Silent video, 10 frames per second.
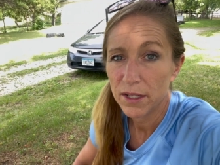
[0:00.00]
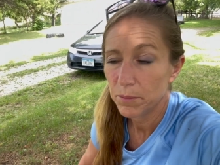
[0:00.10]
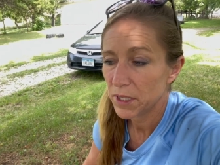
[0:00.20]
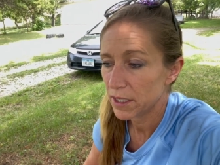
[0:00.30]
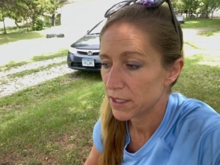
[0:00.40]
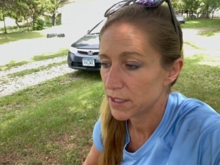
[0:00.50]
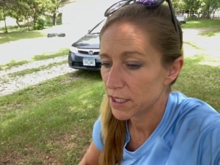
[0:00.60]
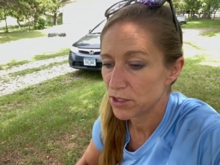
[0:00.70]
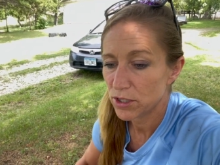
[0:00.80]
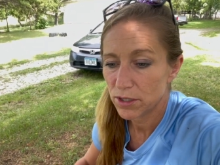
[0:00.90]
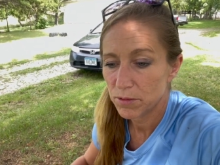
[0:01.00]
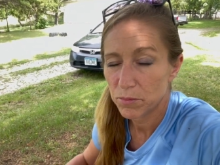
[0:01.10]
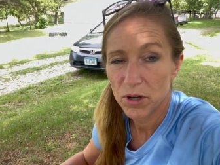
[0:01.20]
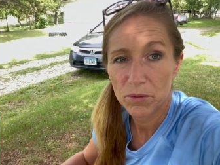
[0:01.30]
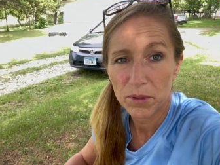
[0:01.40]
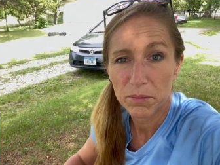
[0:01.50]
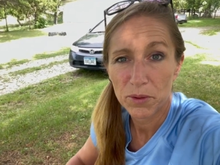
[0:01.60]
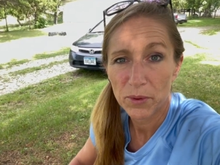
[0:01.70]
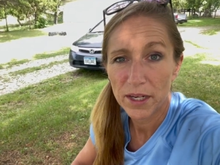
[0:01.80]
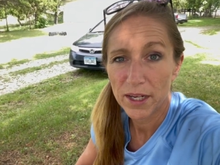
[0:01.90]
because I should probably be
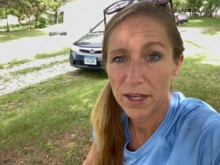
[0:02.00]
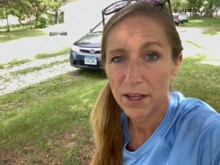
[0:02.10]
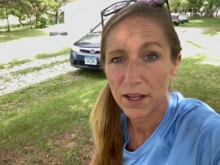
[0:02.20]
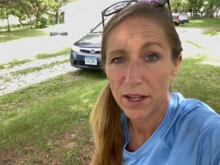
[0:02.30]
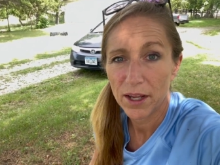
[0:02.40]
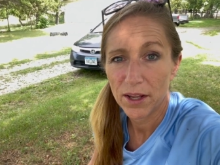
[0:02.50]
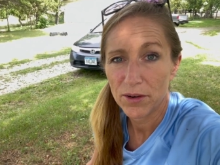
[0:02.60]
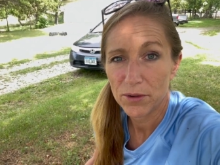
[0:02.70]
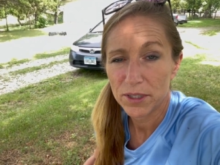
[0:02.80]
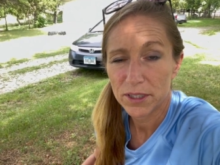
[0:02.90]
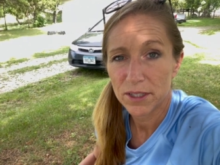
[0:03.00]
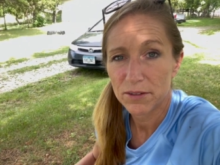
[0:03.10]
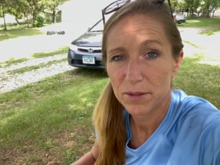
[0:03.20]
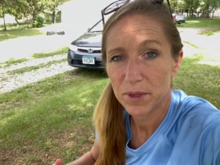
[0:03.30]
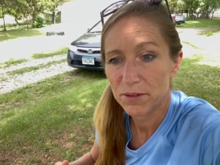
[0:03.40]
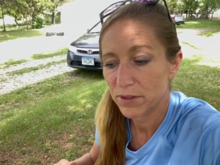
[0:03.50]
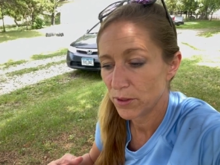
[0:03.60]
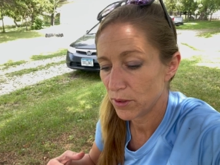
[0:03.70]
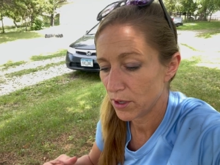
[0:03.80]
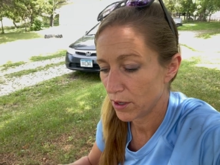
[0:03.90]
weeding and doing stuff to my
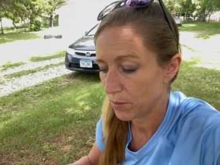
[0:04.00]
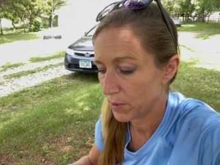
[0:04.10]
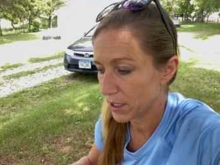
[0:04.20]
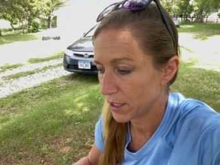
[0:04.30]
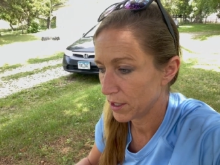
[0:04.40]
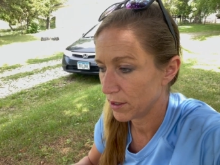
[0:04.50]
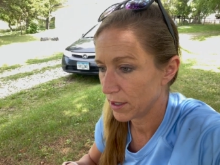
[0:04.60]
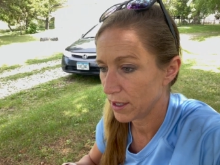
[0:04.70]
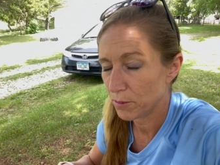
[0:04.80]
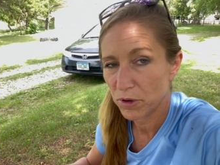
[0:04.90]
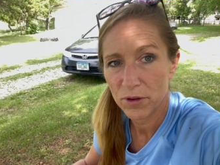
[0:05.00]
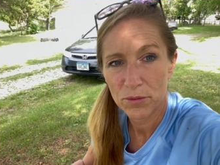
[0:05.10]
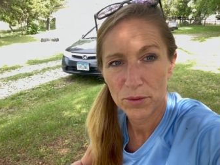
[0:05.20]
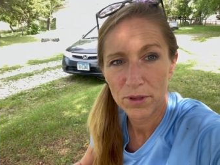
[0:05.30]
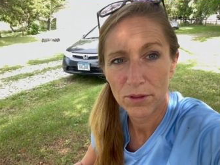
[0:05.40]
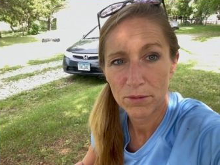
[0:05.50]
field and not making an amaranth wreath.